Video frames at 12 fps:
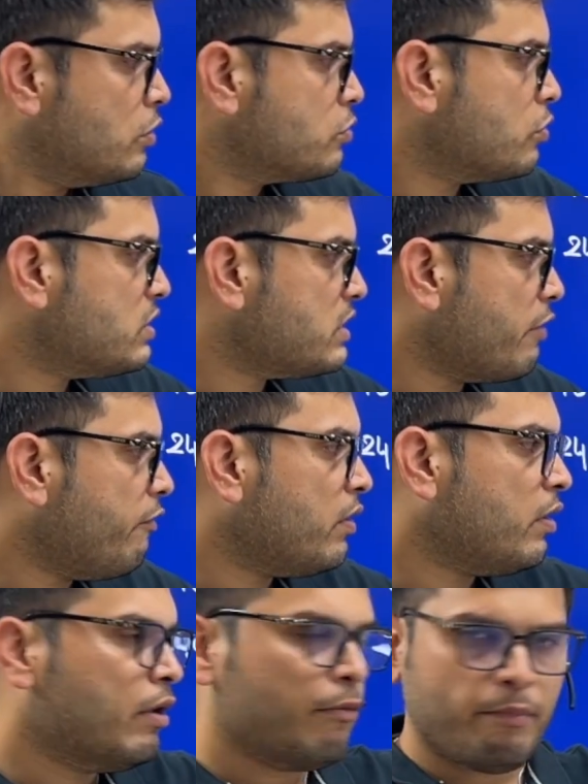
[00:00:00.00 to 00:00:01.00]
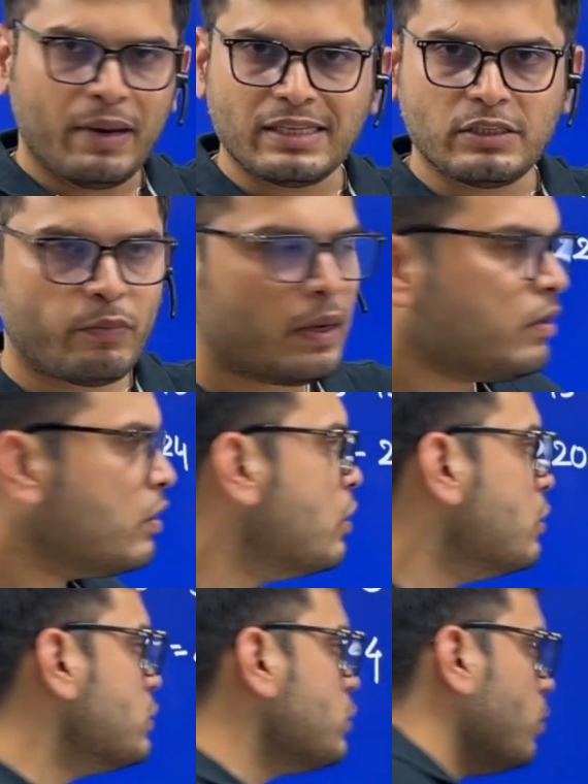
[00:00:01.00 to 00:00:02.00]
So 7 plus 1.
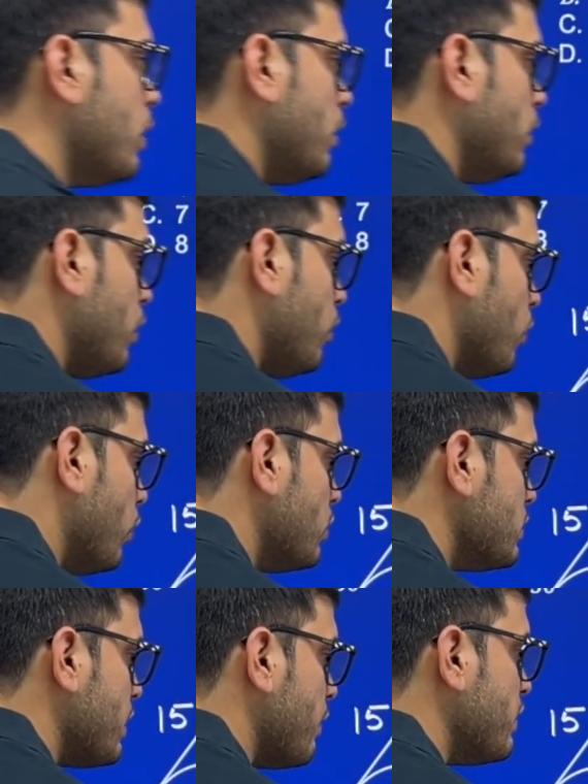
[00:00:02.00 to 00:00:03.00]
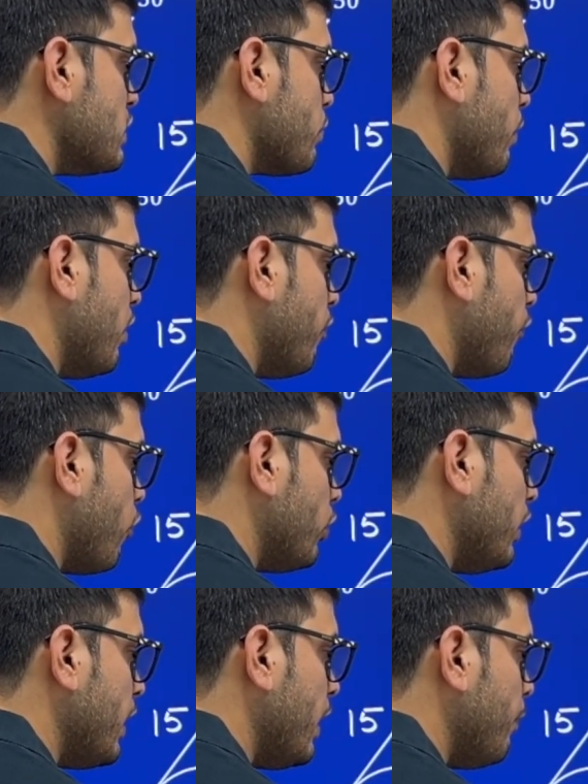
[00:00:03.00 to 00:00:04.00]
So under root 7 square,
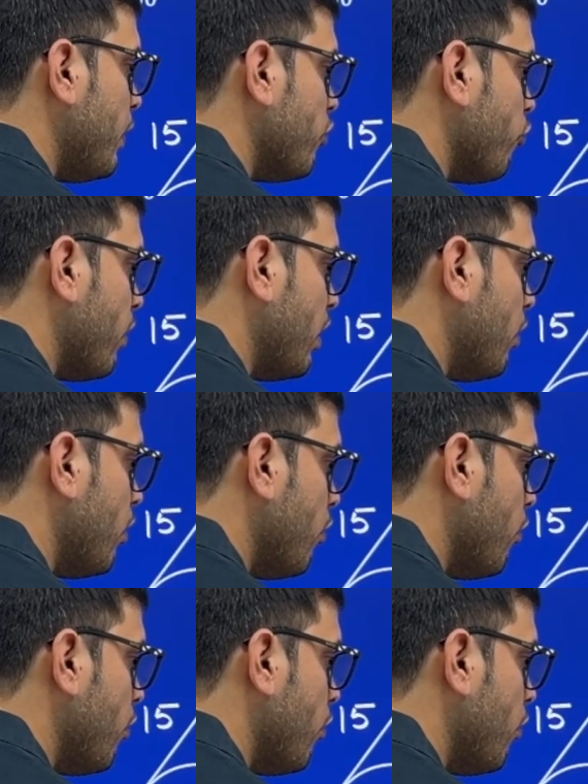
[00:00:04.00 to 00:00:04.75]
49 plus 1,